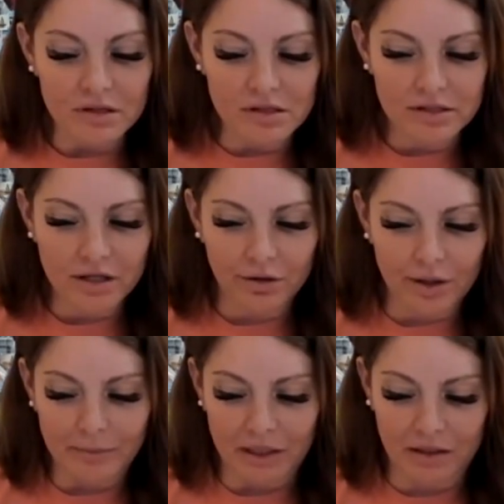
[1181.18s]
So
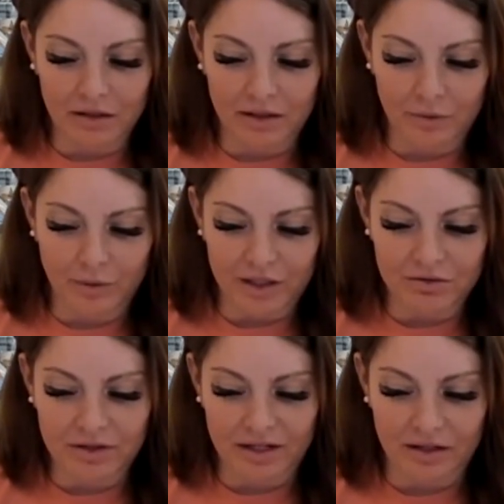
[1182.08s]
immediately when you
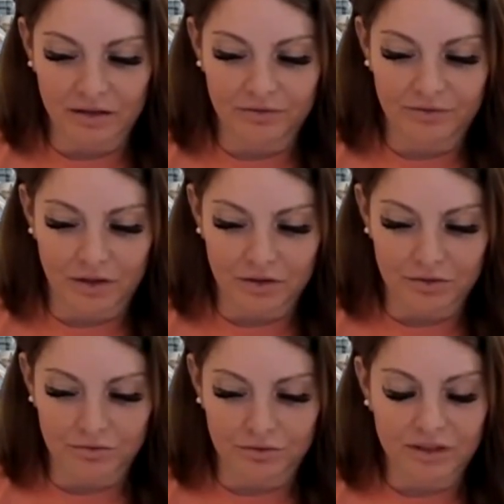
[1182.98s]
get on the
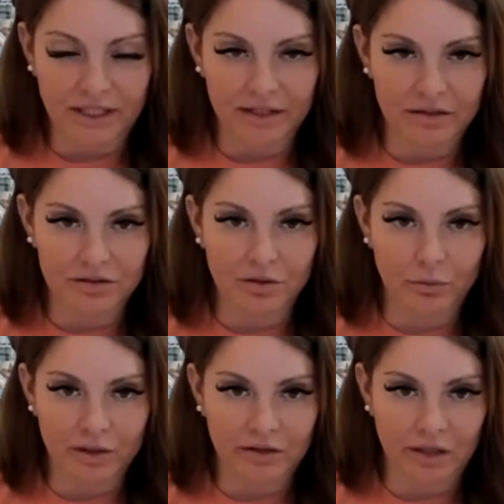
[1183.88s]
phone, get into
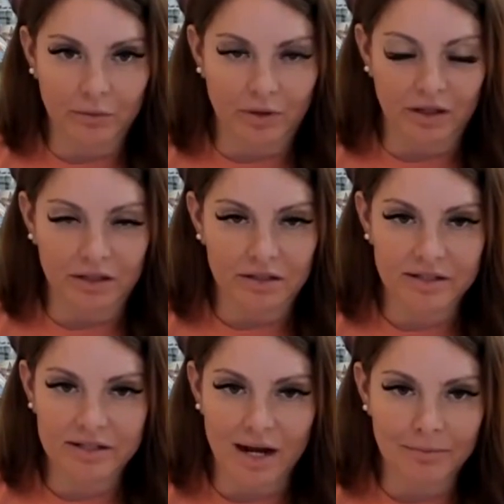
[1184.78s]
what they want.
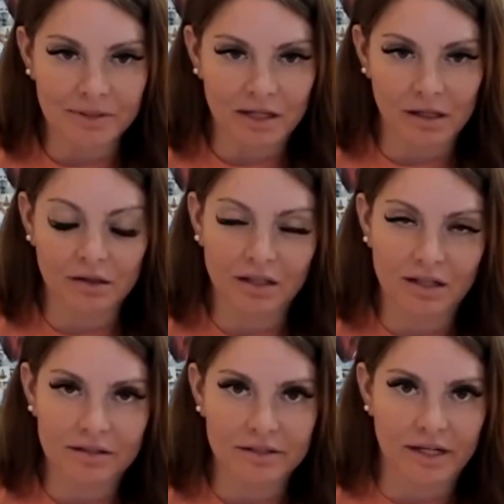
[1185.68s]
Stop saying
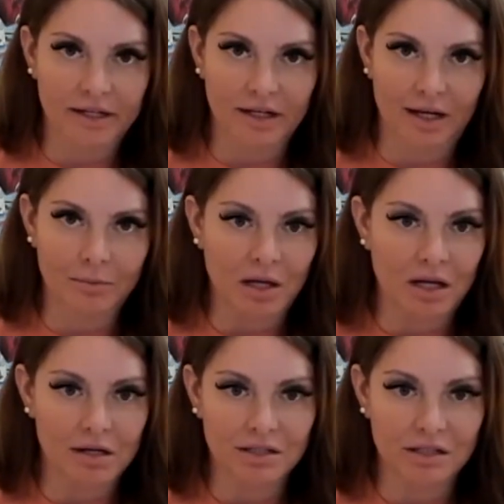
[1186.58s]
things like, I'm
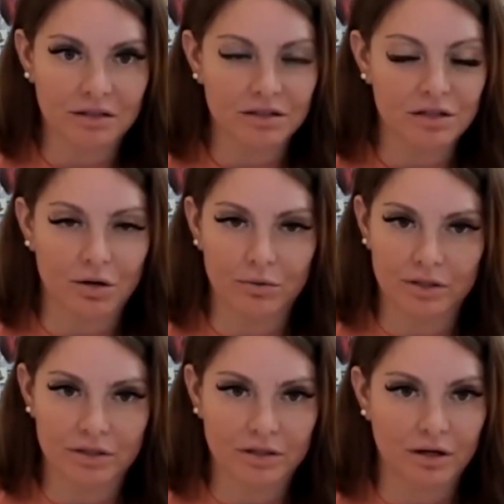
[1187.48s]
agent
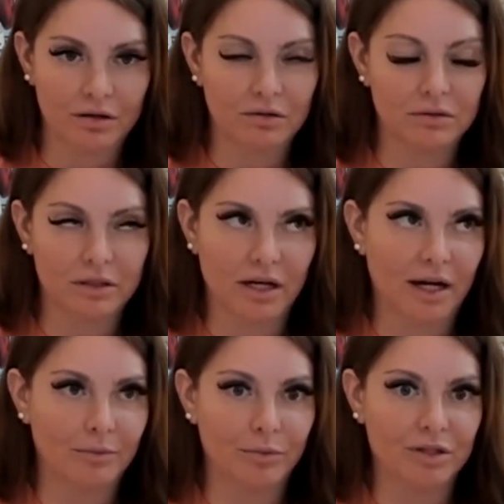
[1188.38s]
so-and-so, or
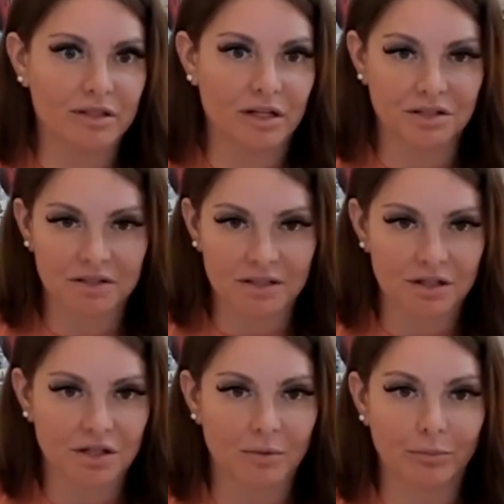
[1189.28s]
I'm with such and
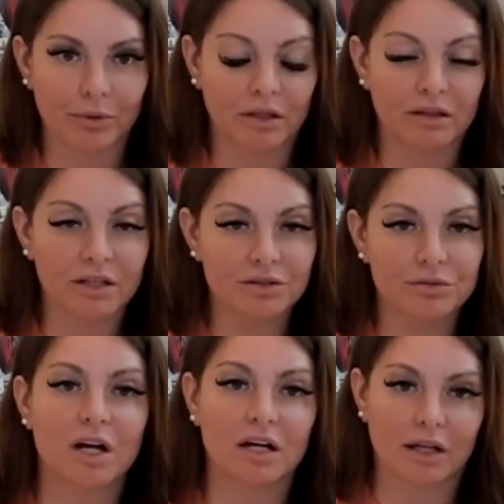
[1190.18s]
such company. They do
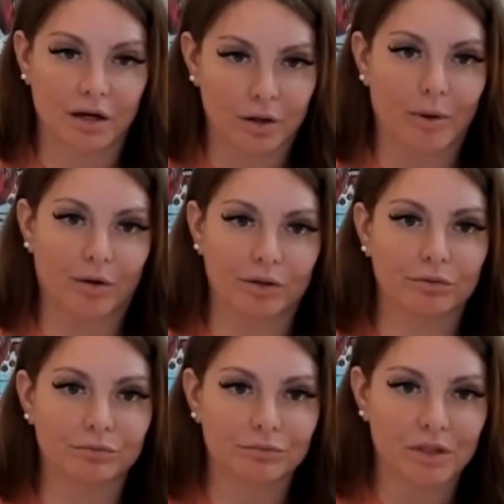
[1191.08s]
not care about you.
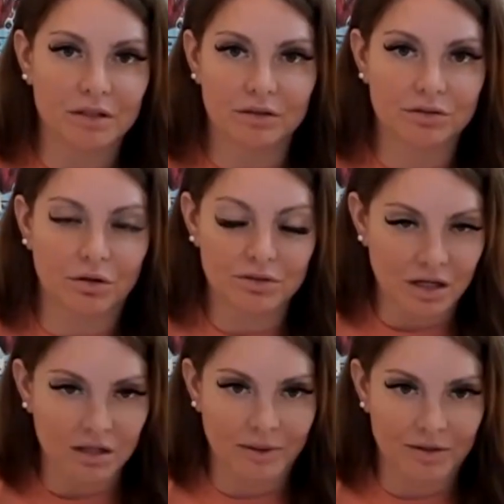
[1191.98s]
Don't
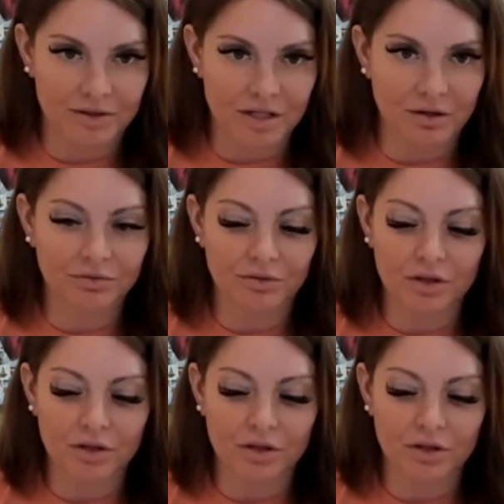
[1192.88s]
talk about yourself.